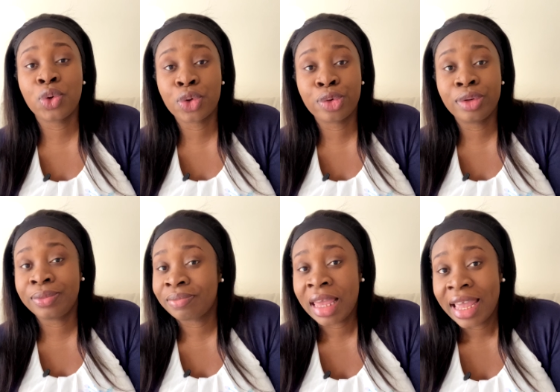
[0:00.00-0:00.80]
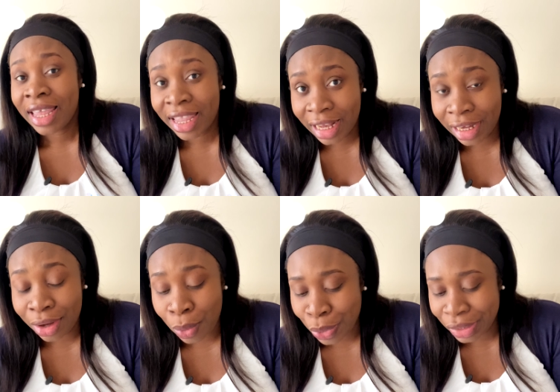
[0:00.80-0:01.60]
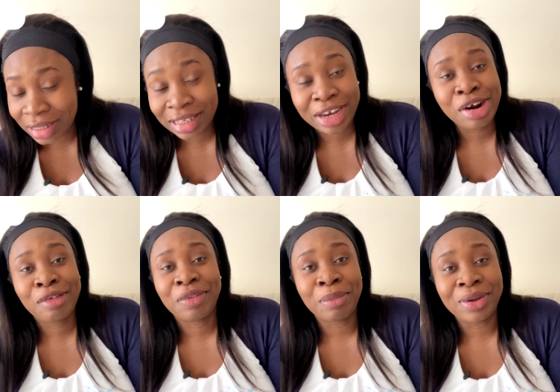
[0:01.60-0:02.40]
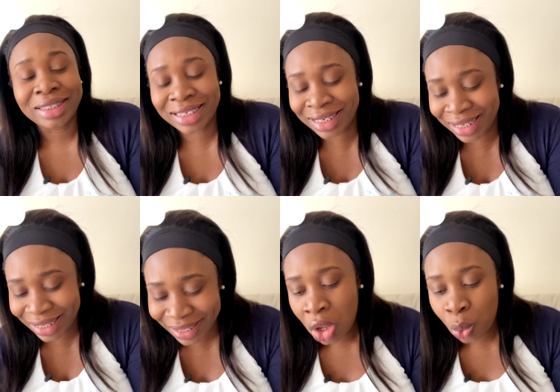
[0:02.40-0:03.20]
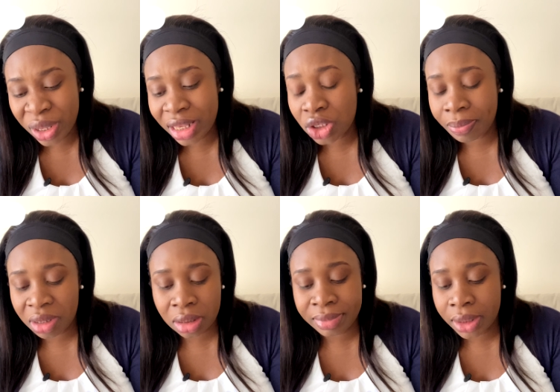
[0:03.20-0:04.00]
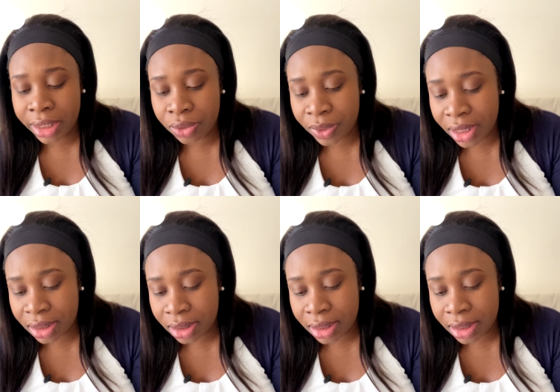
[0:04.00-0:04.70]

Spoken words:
good, you get an award as a carer of the month. Weekly support email. Anyway, that's it.